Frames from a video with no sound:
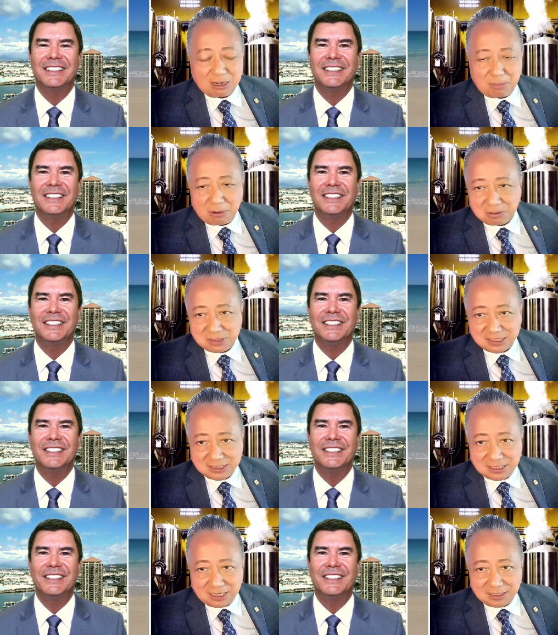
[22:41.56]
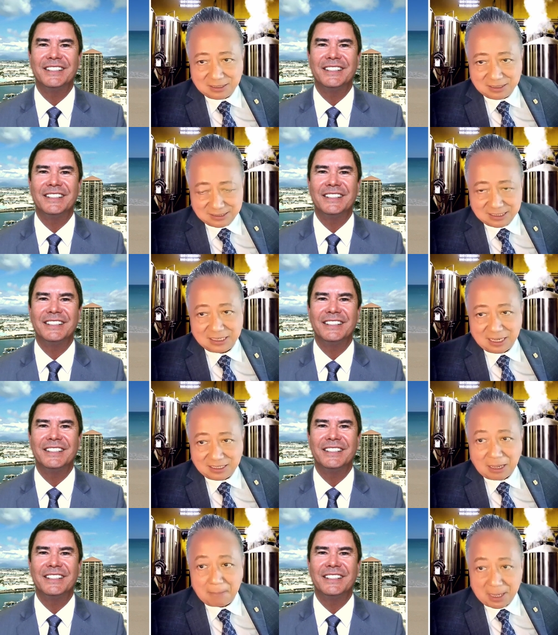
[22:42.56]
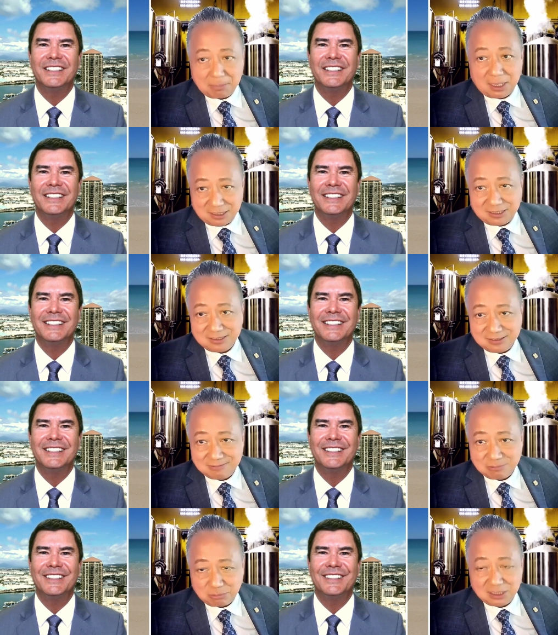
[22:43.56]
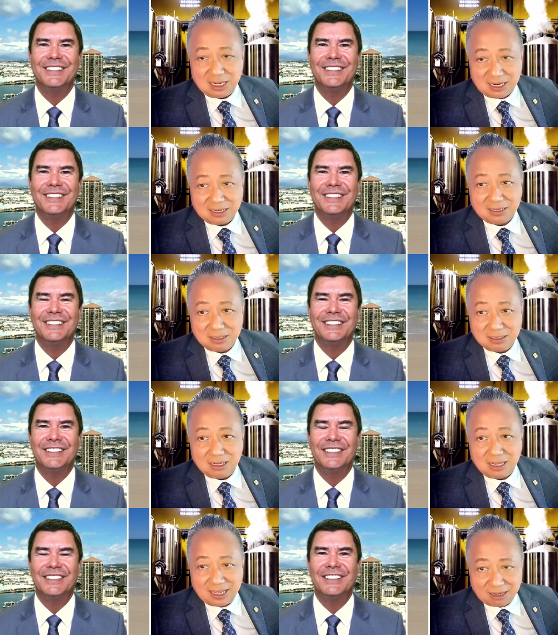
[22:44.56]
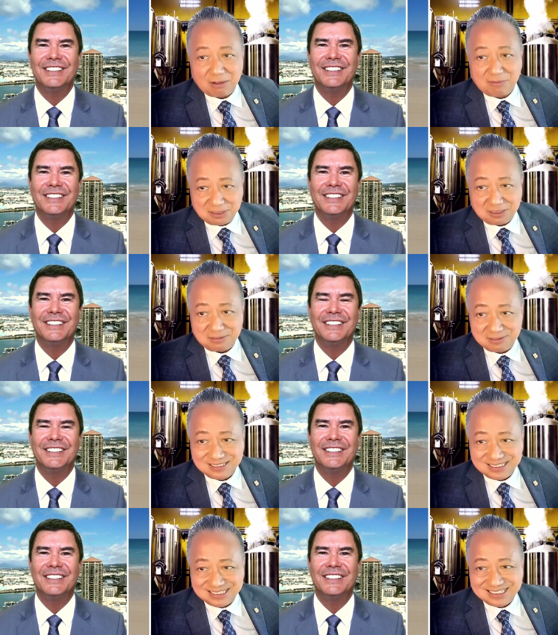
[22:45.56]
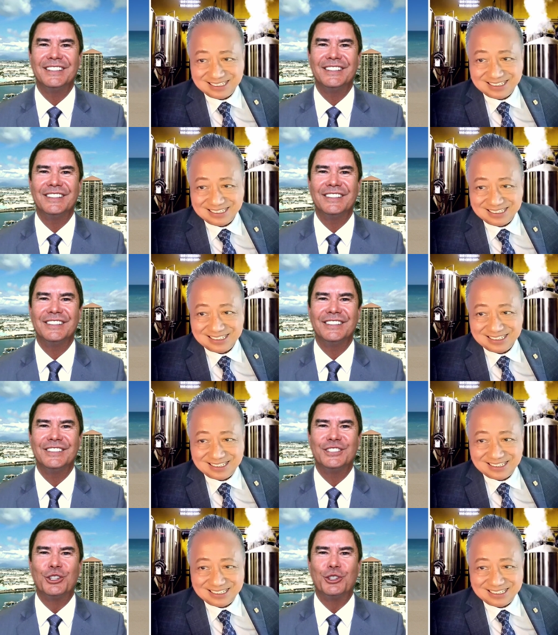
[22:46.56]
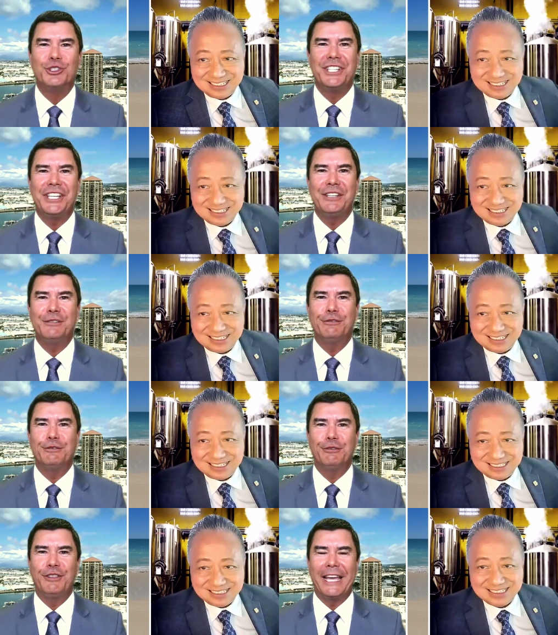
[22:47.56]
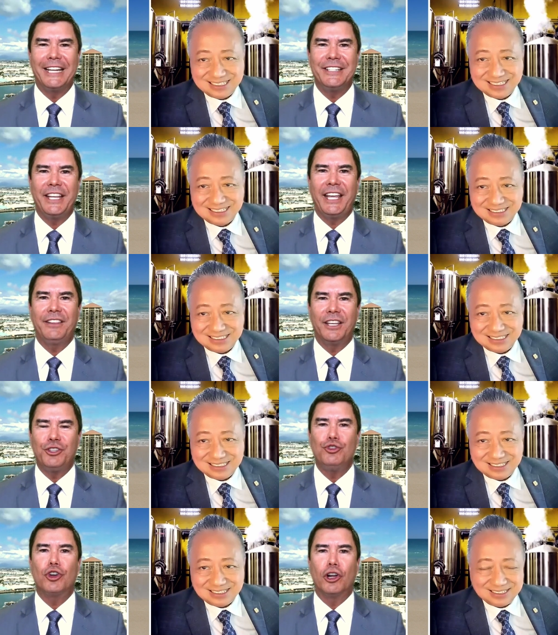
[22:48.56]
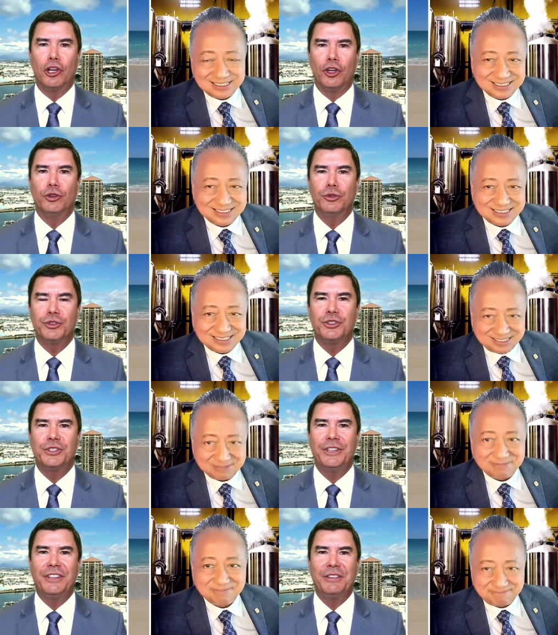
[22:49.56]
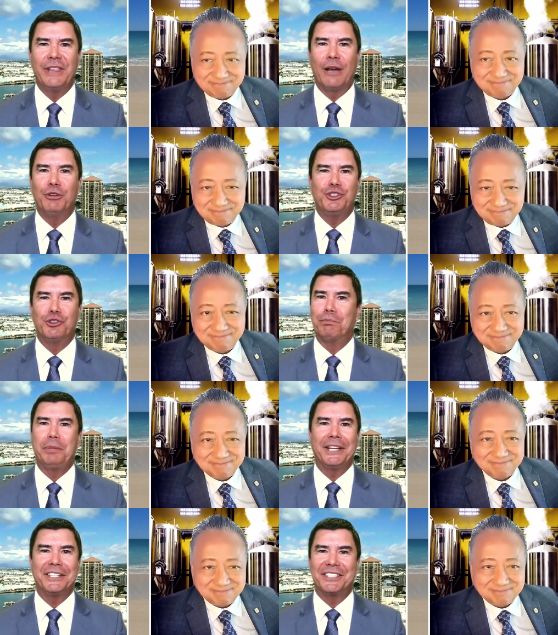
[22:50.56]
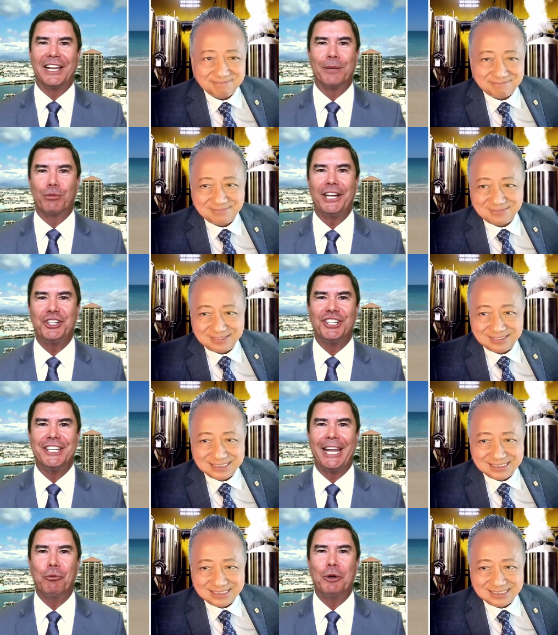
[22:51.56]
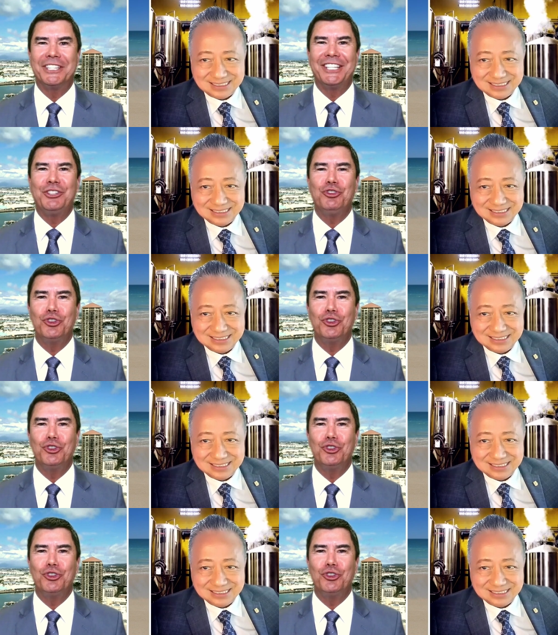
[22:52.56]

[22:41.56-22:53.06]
Speaker 1: Kawamoto's estate is the day they made money we got a heck of a deal.
Speaker 2: So, Steve, that day that you closed, that was your big celebration day. What did you